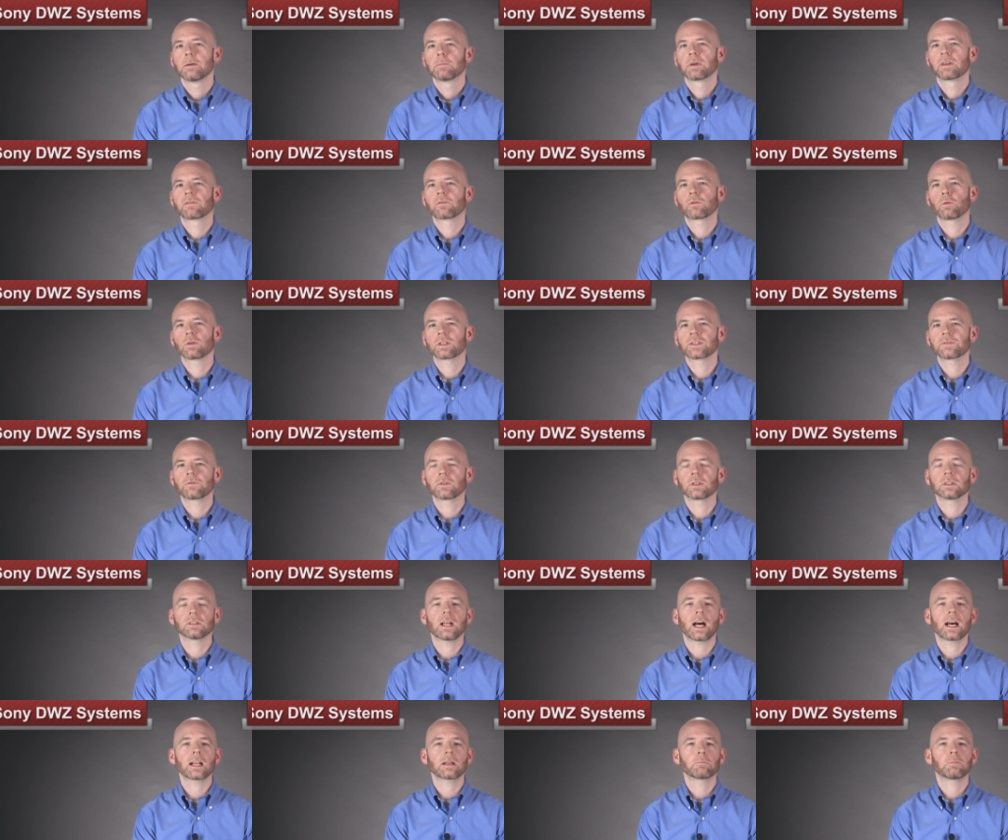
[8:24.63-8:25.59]
But of course,
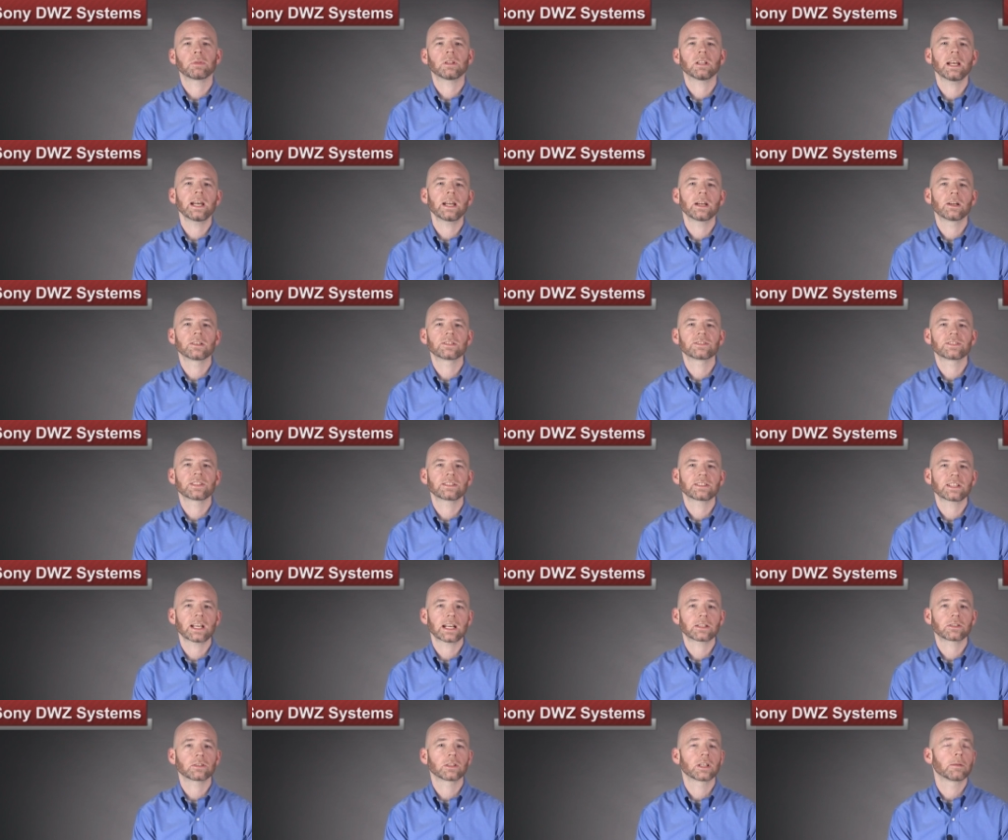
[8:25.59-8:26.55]
for a lot of players,
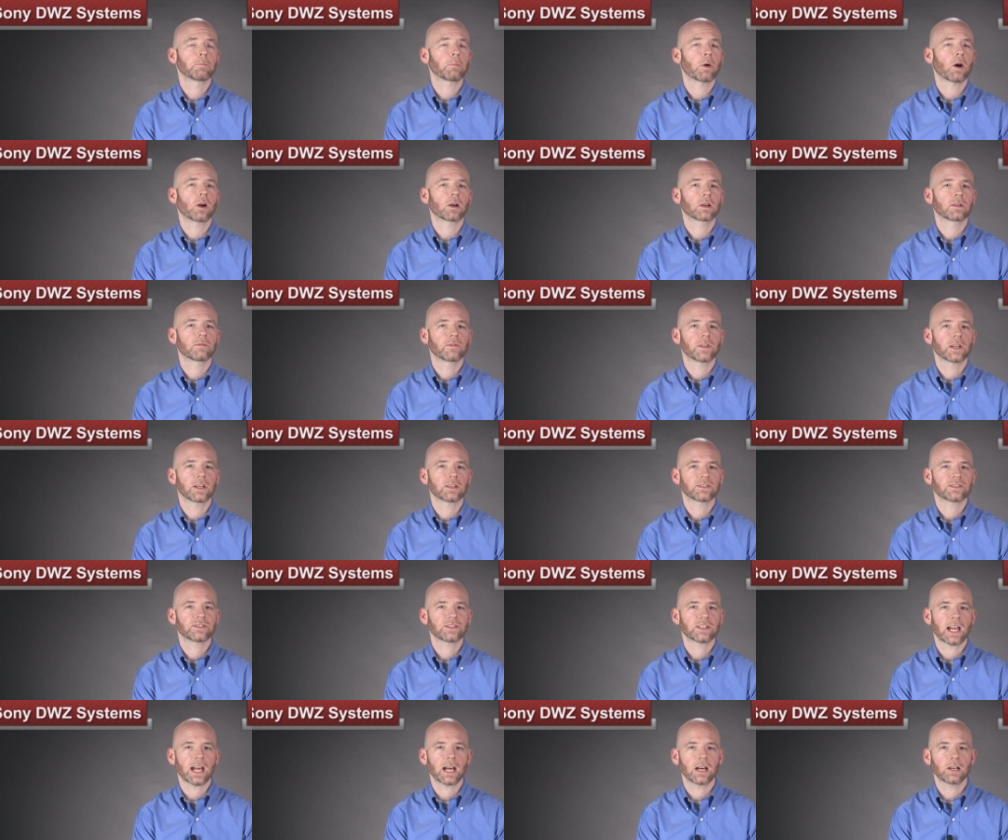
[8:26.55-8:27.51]
that's actually a part of their
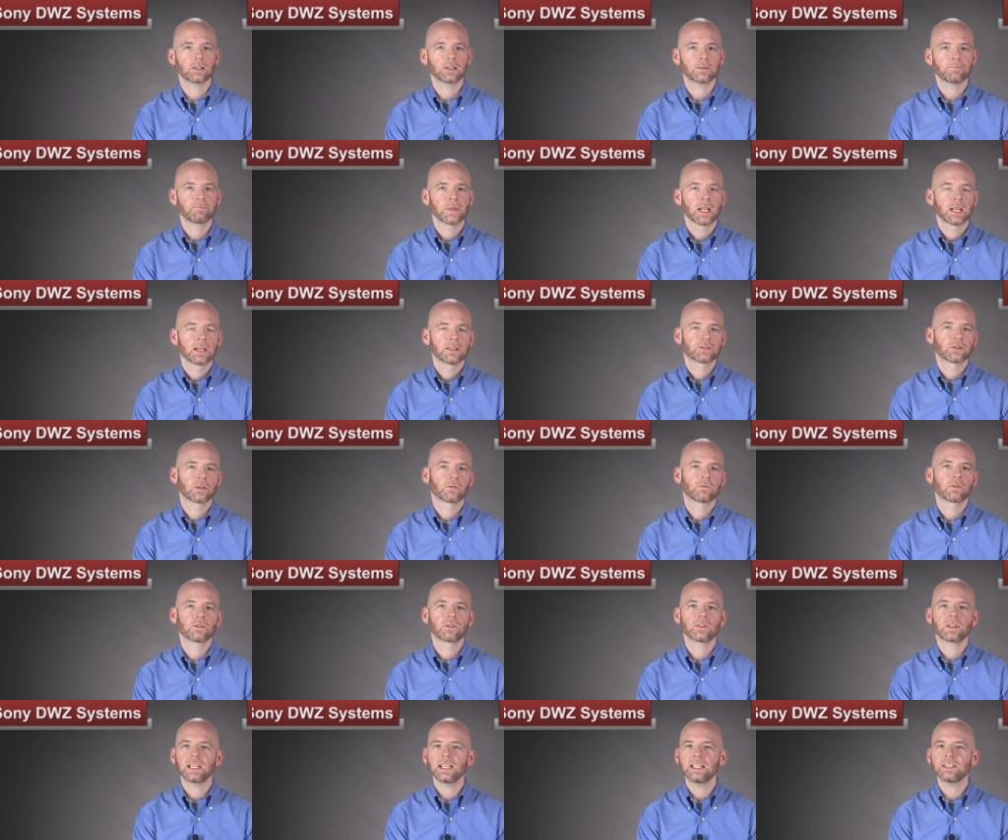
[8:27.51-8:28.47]
sound. So
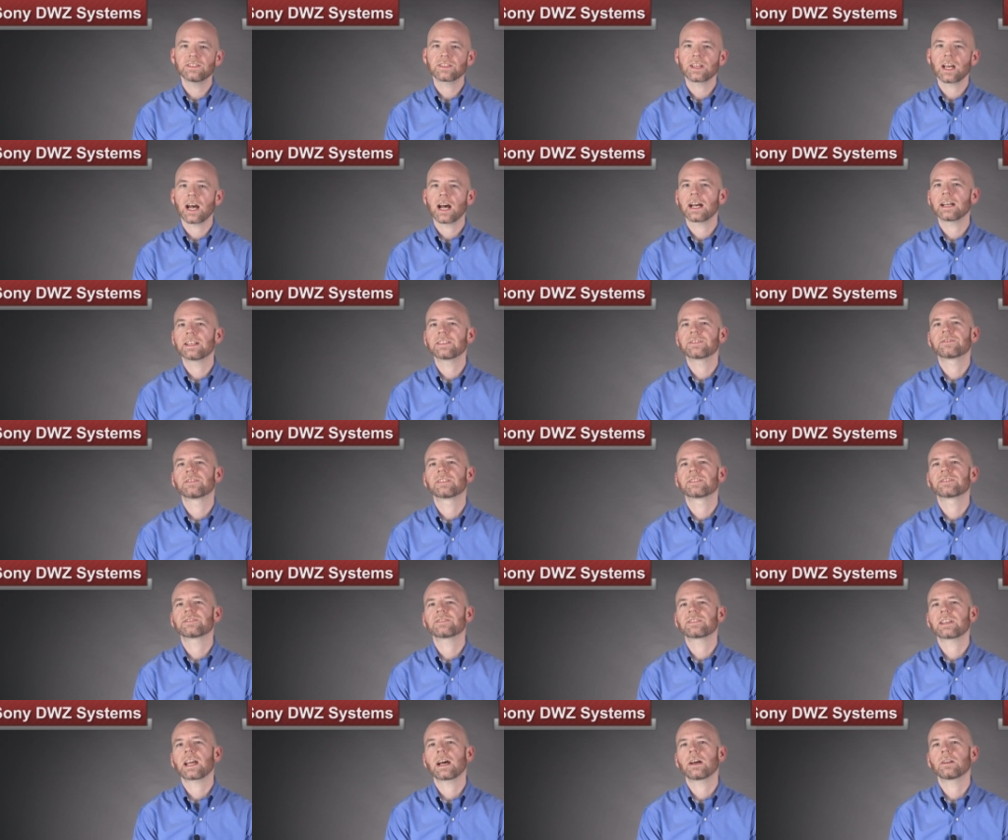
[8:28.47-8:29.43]
for these guys,
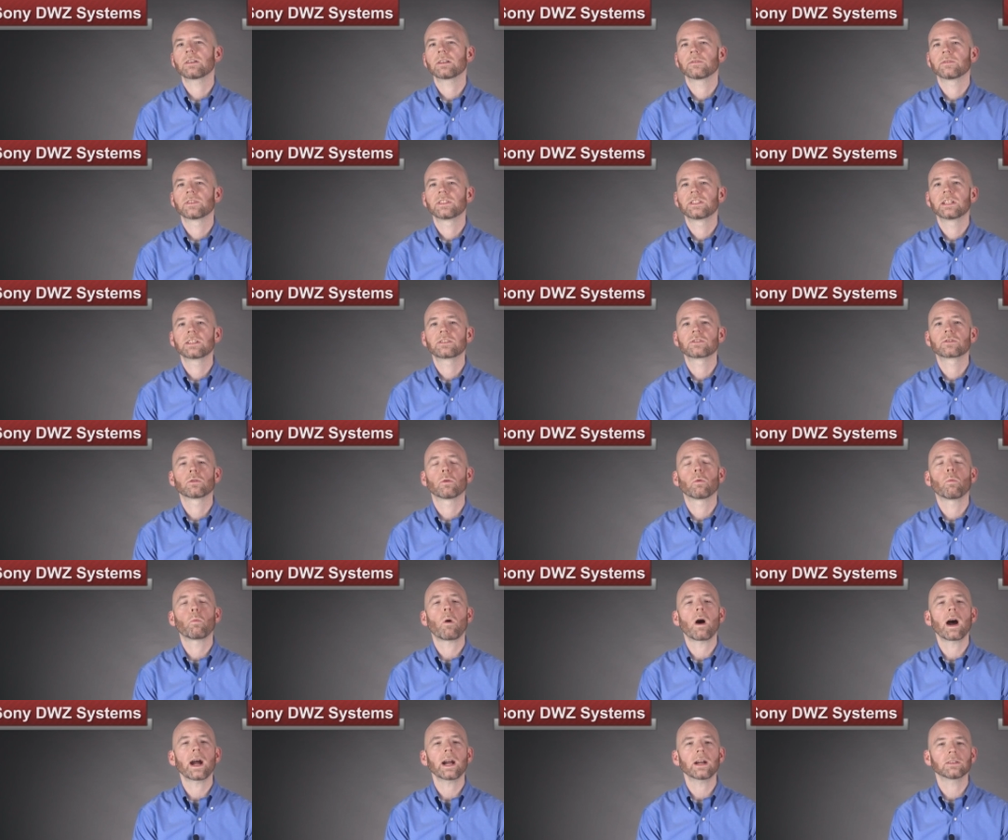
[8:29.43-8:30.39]
the sound of a
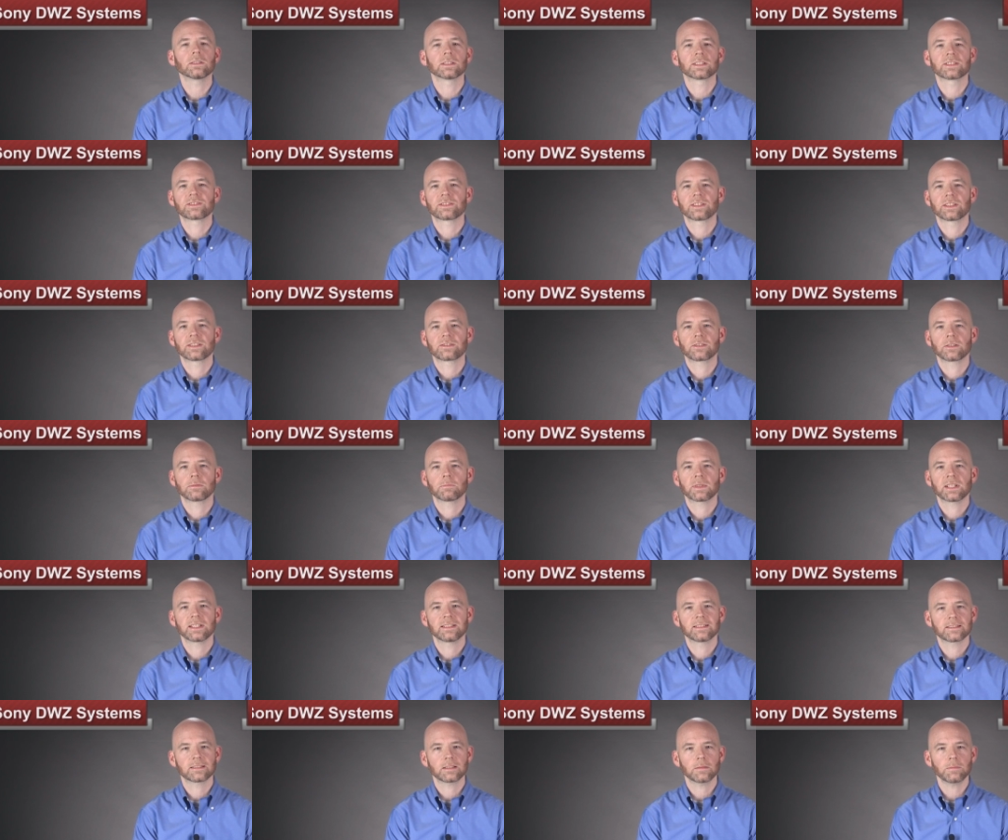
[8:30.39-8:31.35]
digital wireless system
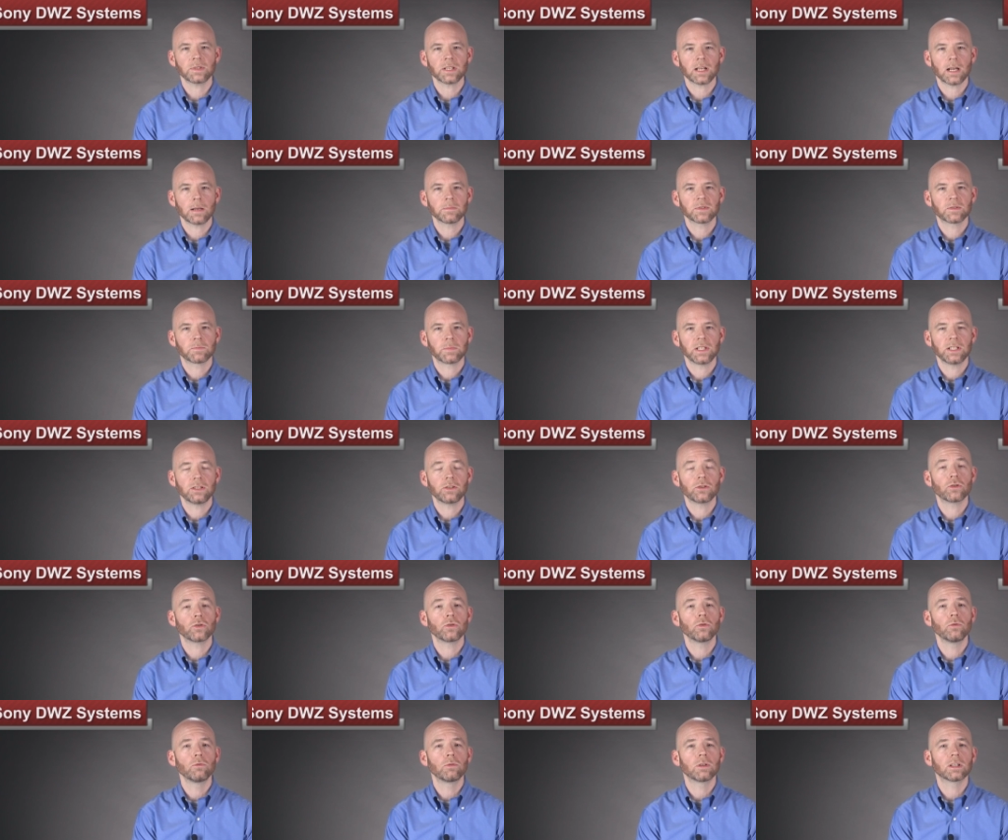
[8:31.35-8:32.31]
can sometimes be
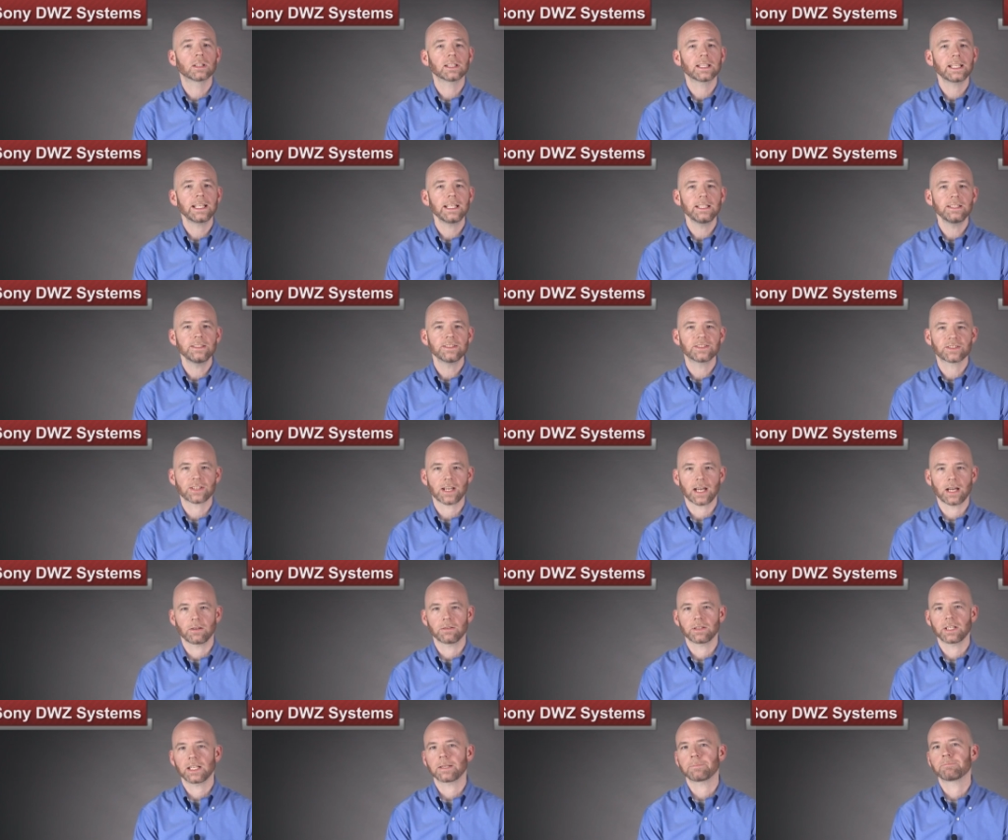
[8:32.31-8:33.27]
too clean
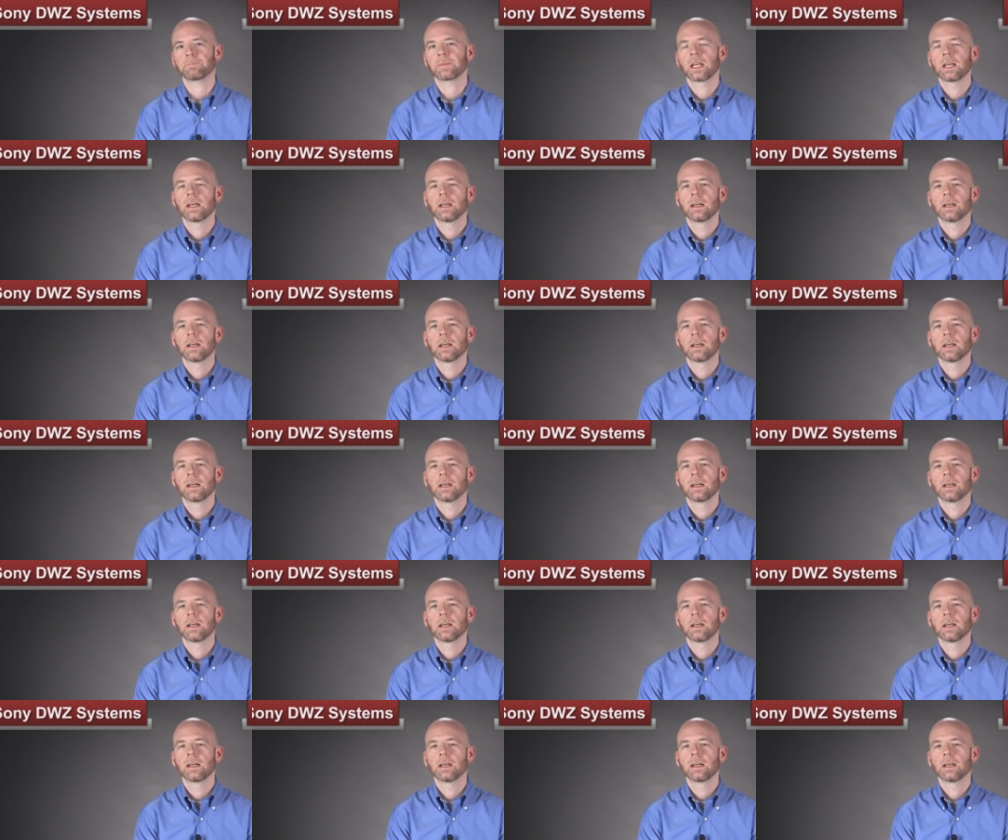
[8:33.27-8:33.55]
sounding.